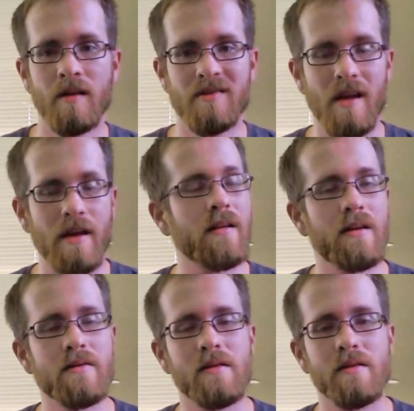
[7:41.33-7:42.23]

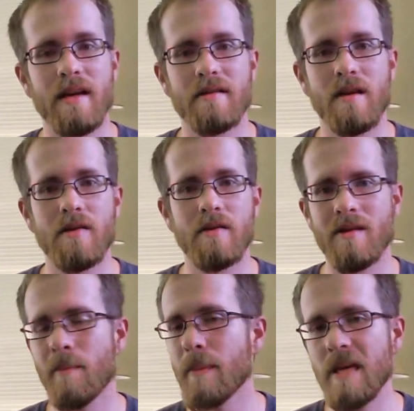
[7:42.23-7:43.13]
psychological tests that use
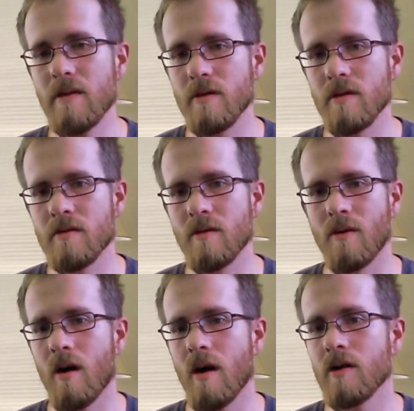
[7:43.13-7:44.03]
ambiguous
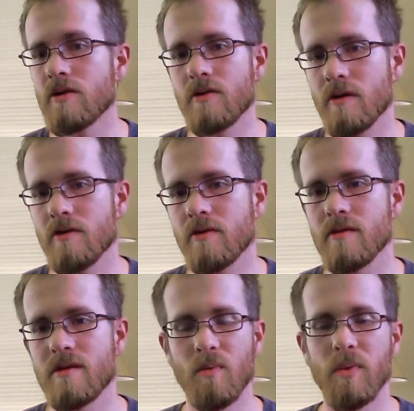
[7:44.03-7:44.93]
or
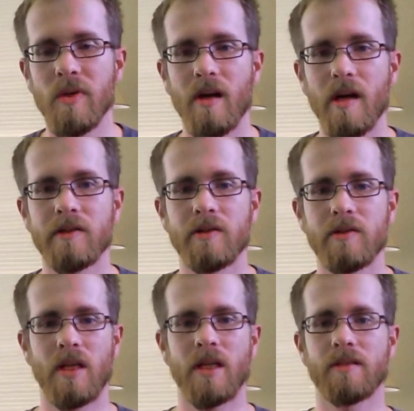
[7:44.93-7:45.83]
unstructured stimuli to
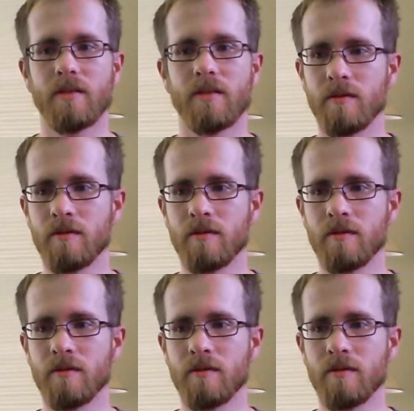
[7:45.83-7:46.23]
try to